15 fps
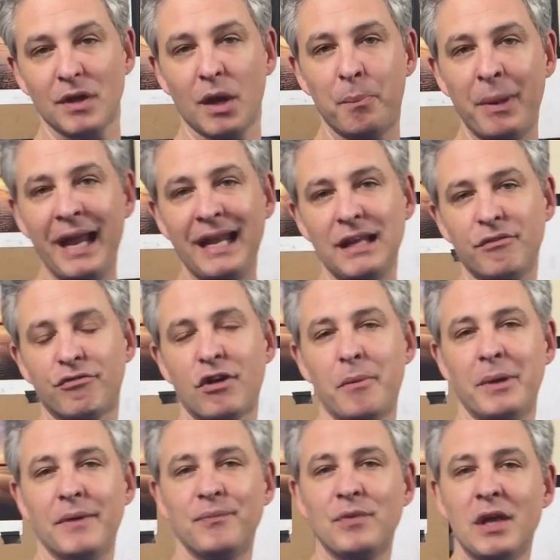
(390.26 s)
a painting from
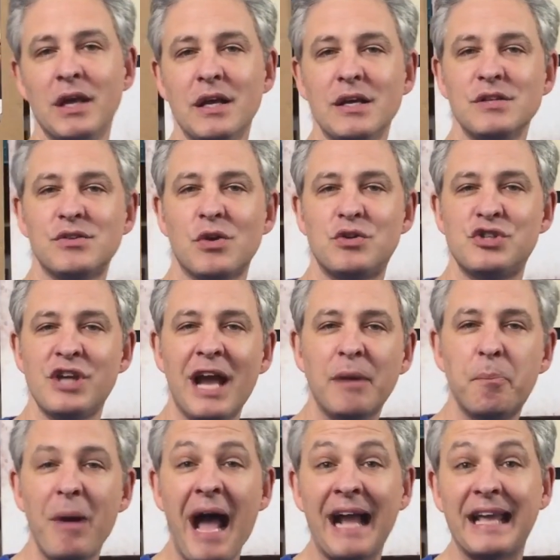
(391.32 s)
it. So
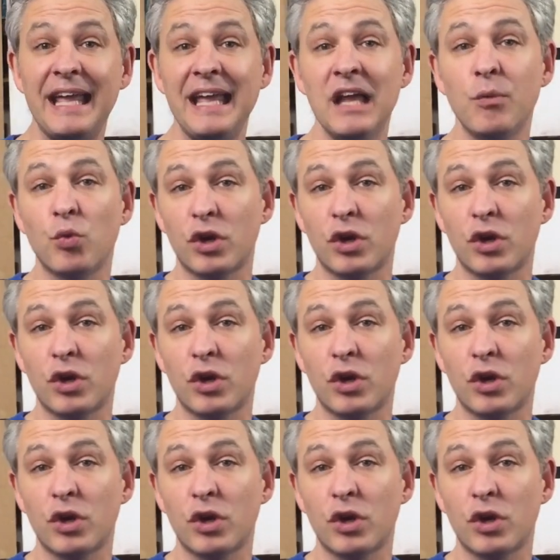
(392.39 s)
check back in.